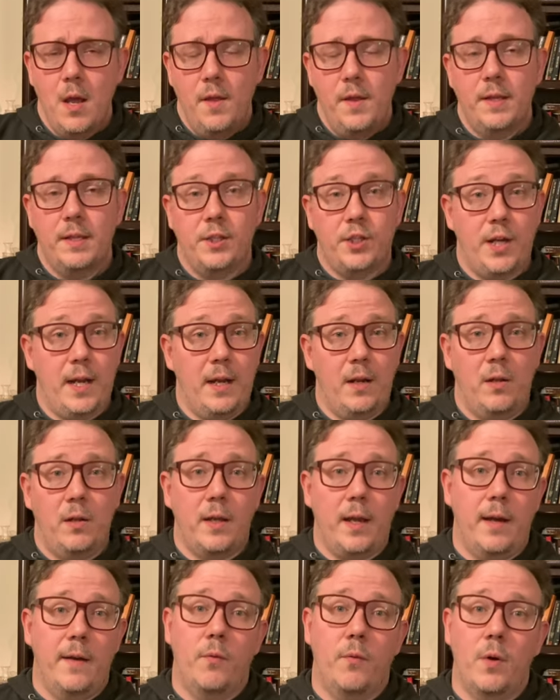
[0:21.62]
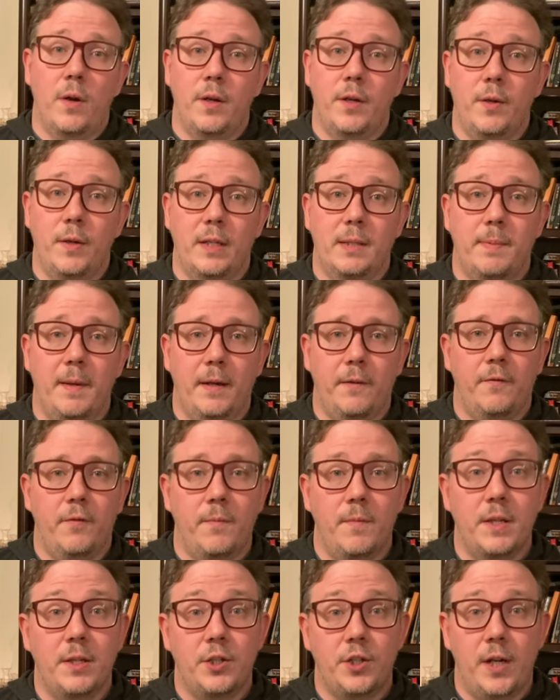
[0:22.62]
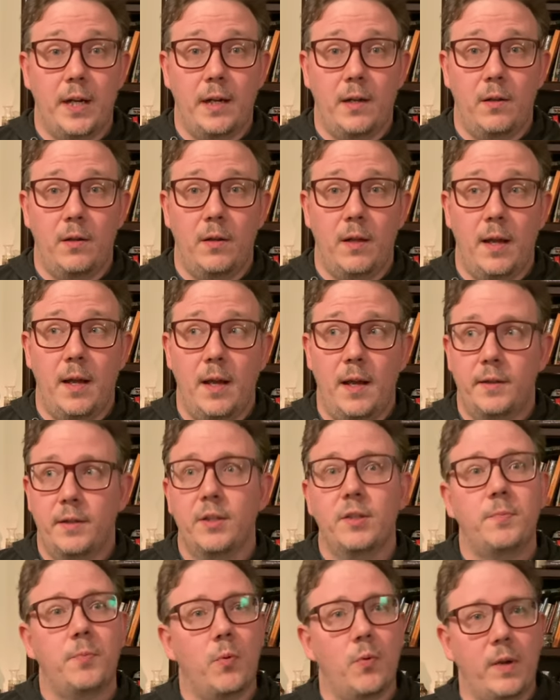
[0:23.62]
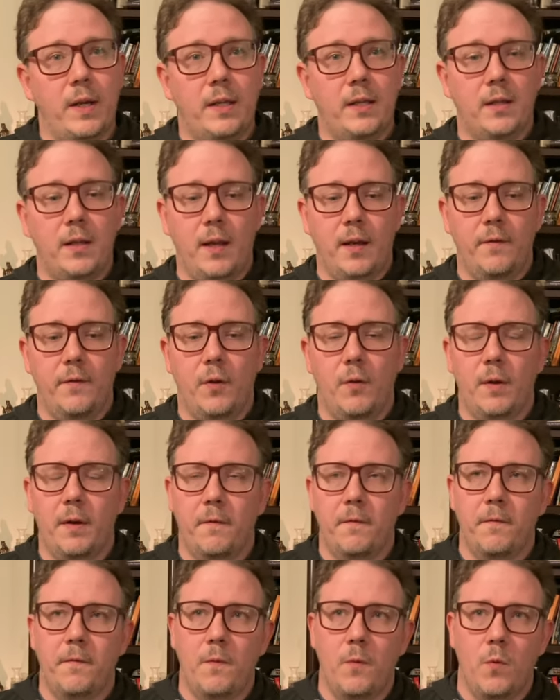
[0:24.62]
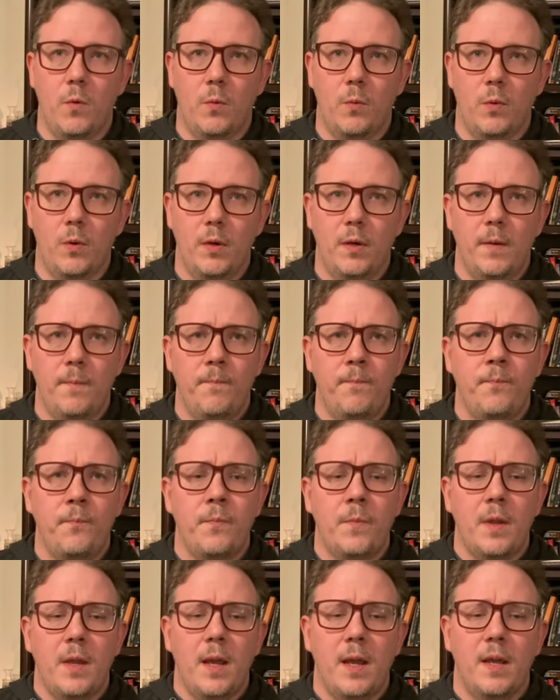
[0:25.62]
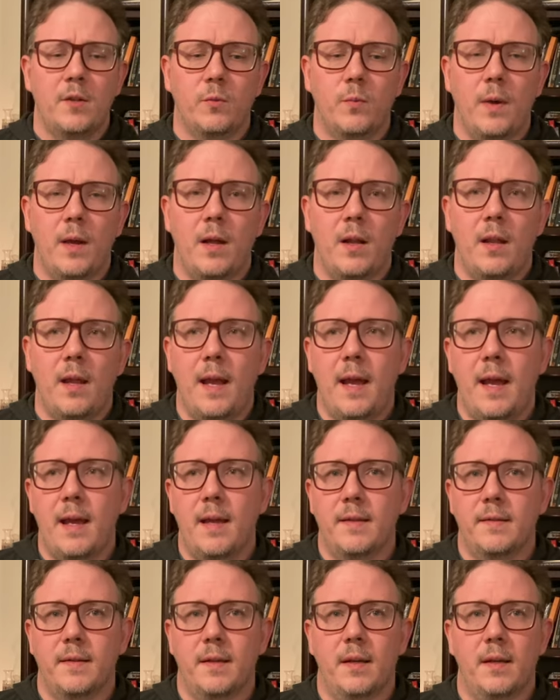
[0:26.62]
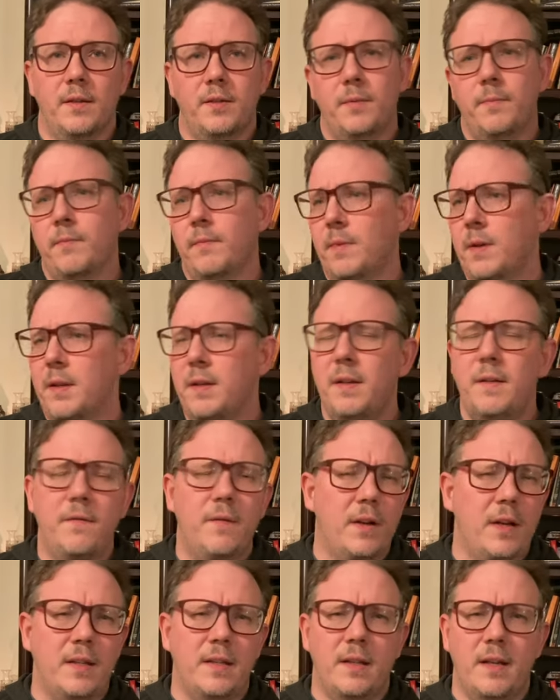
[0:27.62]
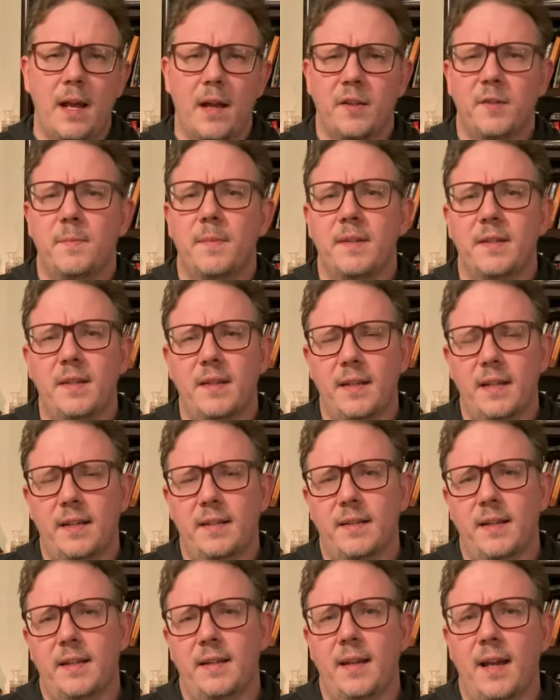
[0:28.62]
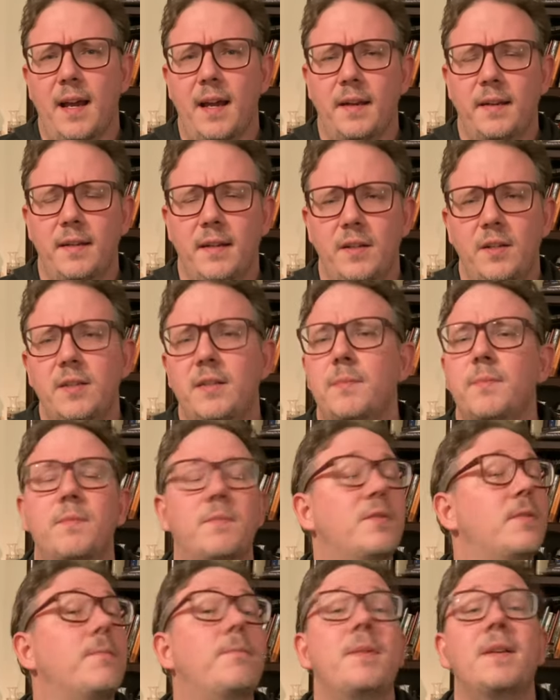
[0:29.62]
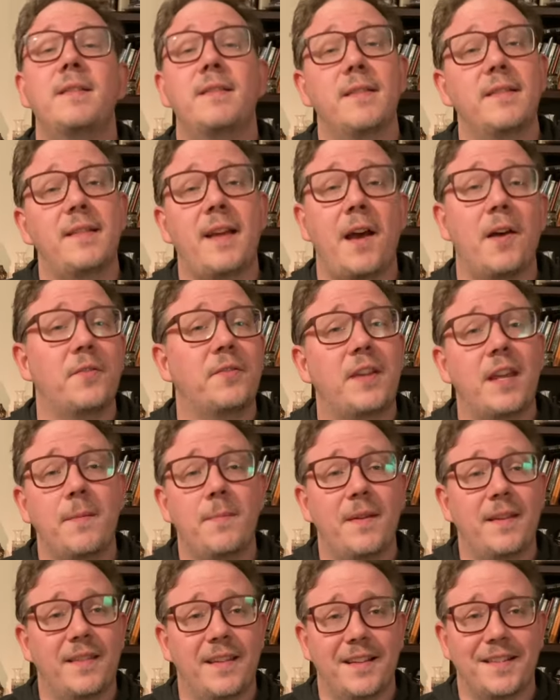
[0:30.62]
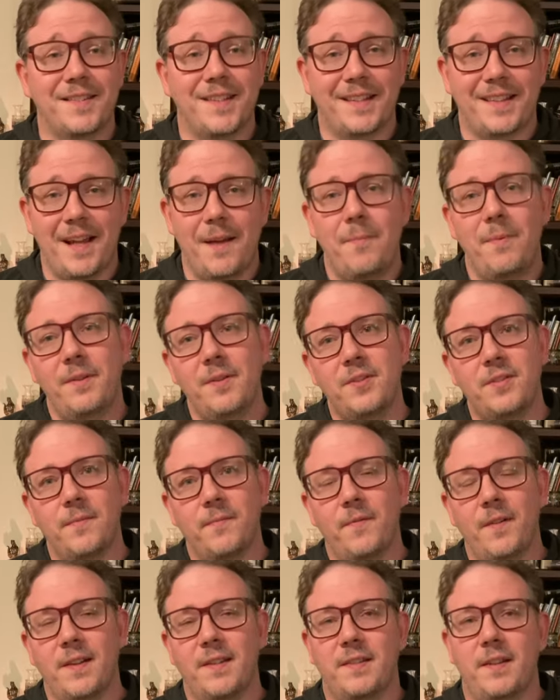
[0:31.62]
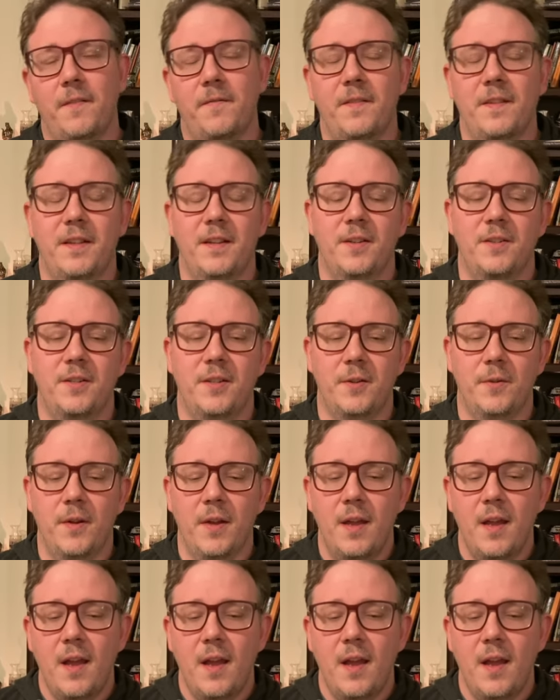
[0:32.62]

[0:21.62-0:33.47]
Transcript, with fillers: this channel, kind of what to expect from this channel uh, at this point, kind of going forward as well as uh, some uh, various announcements and things like that. Uh, just some, some business housekeeping, things like that, but there's some fun stuff in there too.